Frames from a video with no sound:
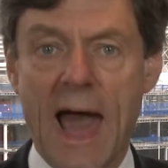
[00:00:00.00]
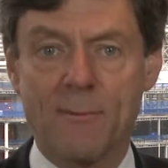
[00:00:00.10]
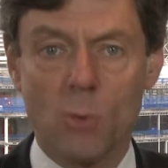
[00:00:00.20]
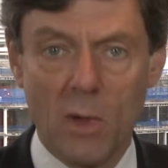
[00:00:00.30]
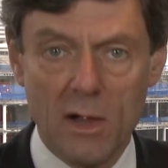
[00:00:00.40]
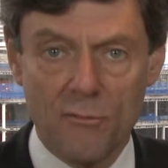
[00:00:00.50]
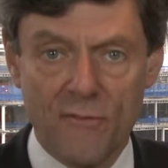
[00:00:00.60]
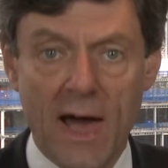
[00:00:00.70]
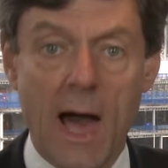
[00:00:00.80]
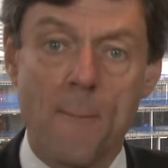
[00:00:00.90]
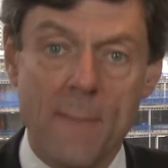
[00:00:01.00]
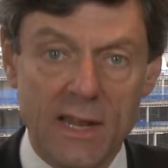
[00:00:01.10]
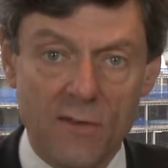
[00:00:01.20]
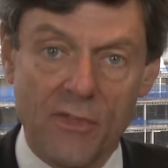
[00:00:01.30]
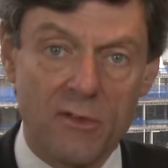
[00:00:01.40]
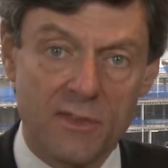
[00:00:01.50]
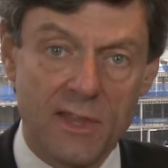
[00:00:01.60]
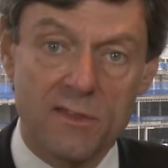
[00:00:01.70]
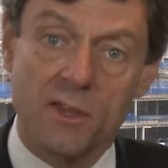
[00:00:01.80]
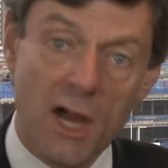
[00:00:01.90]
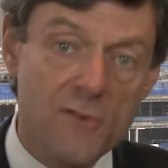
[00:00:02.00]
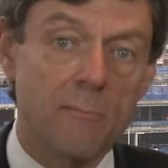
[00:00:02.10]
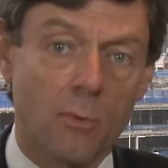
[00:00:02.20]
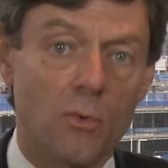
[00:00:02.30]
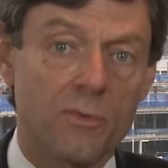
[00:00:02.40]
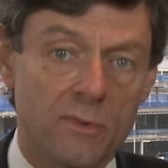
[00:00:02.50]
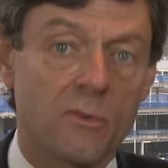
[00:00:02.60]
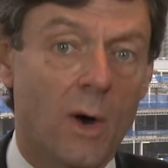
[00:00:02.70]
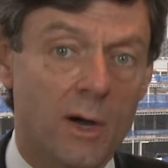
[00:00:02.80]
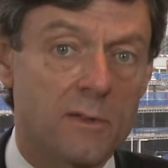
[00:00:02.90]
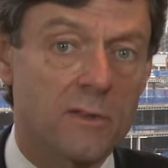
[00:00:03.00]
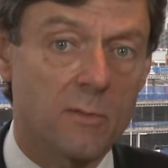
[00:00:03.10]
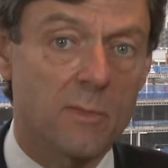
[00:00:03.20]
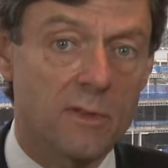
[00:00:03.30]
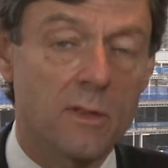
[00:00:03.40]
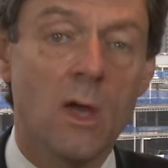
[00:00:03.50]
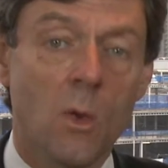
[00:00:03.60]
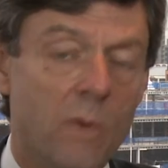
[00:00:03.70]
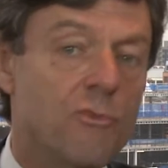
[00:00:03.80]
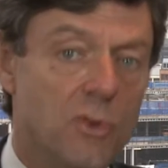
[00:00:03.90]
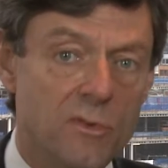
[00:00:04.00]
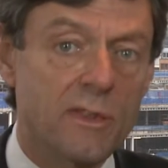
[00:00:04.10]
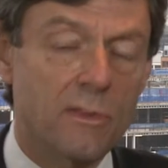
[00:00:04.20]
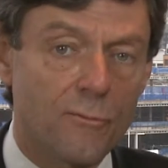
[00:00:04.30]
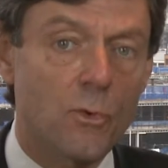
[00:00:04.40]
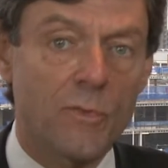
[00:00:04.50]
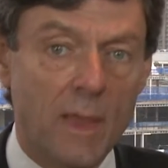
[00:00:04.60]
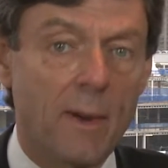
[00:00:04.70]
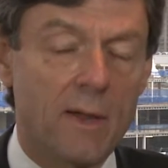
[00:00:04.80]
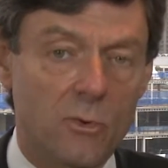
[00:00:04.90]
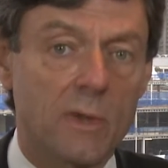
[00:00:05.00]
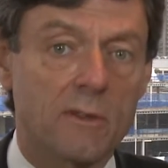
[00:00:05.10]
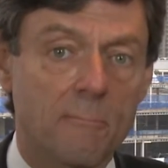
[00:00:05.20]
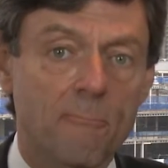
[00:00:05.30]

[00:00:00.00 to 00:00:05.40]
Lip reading: animal welfare, and many of those things that are important to our consumers when choosing the food they buy to eat.